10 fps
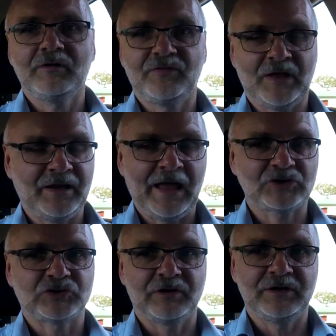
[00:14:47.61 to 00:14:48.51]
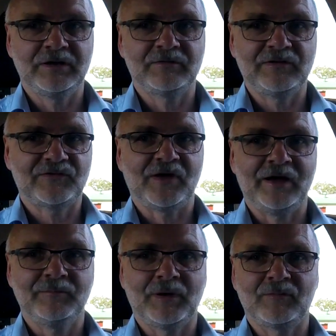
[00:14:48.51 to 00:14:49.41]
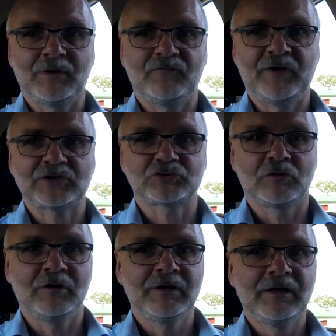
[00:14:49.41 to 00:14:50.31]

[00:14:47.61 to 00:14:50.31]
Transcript: than actually designed by the manufacturer.